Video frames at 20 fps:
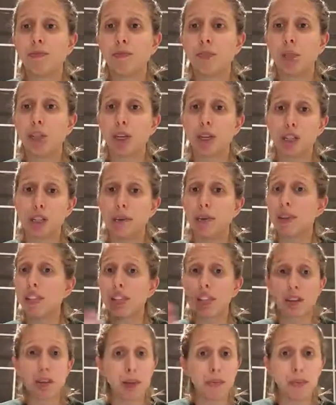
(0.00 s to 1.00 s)
put on too much.
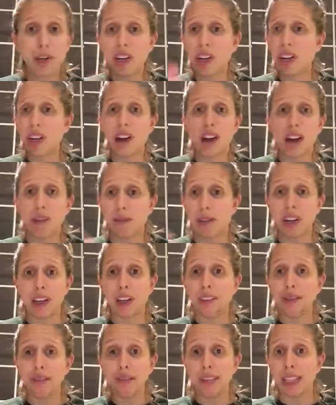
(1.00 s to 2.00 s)
Like you can put it on
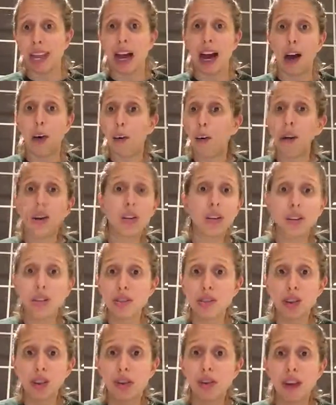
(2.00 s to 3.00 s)
every hour or
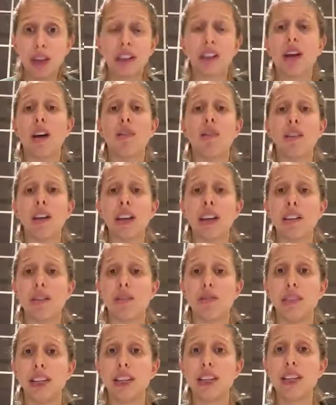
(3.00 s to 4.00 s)
so, as often as
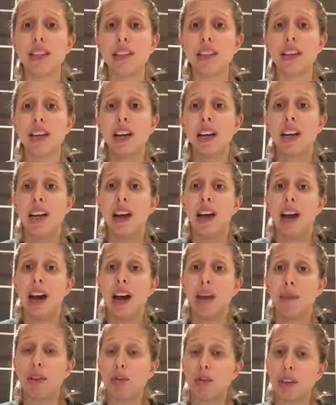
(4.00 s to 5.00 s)
you need it.
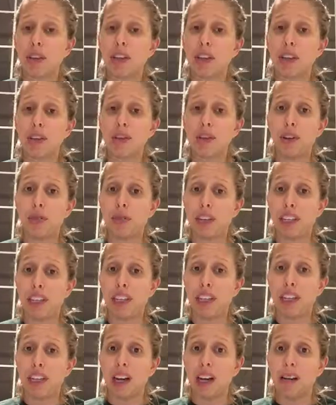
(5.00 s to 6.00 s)
Especially if you're
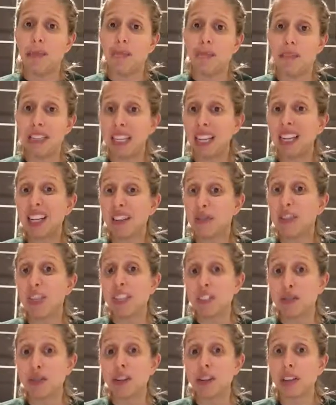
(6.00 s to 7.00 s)
really sick and
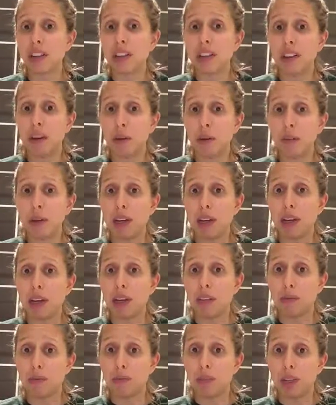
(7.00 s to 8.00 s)
really struggling, that would be
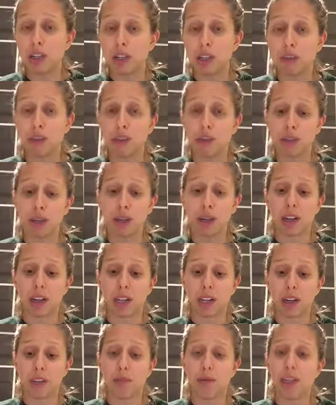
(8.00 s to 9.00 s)
a good time to put it on.
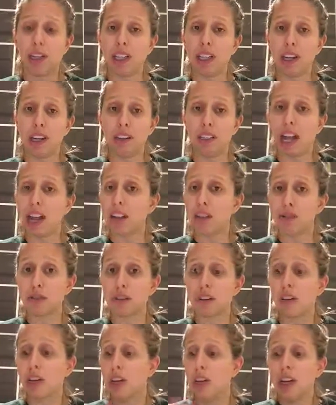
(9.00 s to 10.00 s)
Again, really all
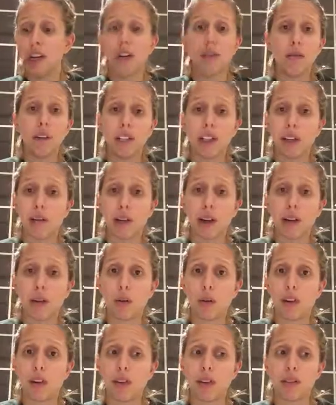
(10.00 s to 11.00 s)
natural, really great
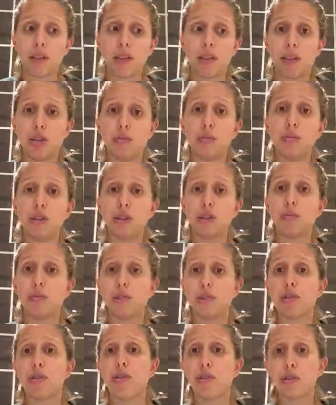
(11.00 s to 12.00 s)
oils,
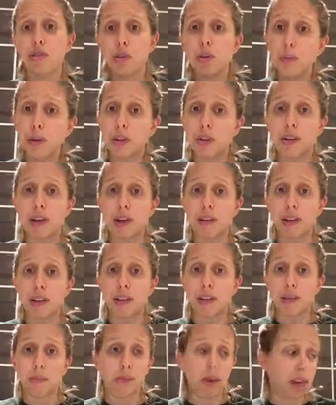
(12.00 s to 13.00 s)
super great
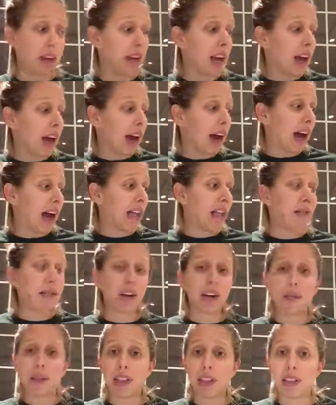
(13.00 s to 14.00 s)
recipe. Highly
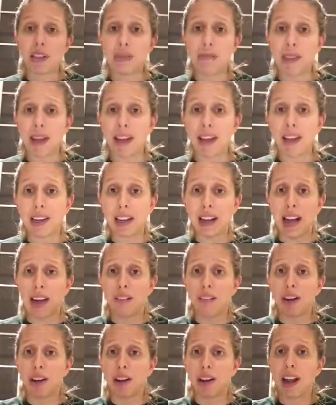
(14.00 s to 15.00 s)
recommend that you make it and
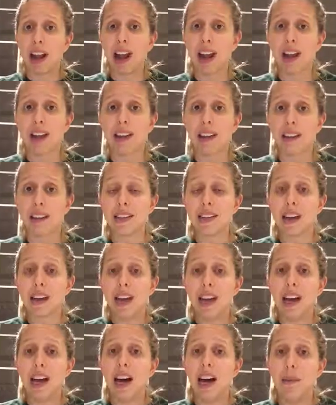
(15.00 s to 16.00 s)
have it on hand,
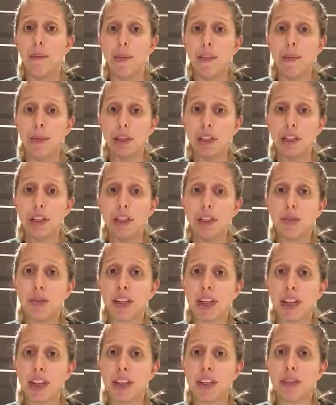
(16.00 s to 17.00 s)
especially as we
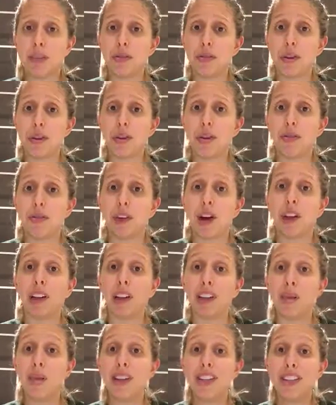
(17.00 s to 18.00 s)
get into the fall
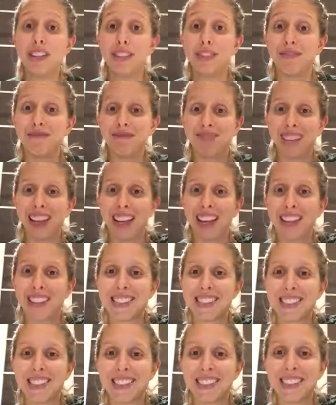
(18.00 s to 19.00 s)
and the winter.
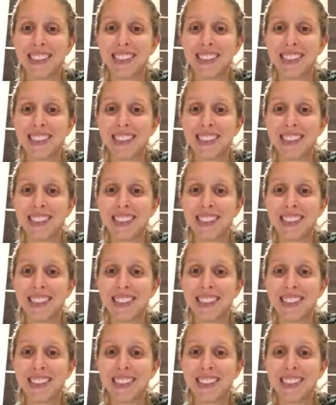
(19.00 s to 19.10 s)
Thanks.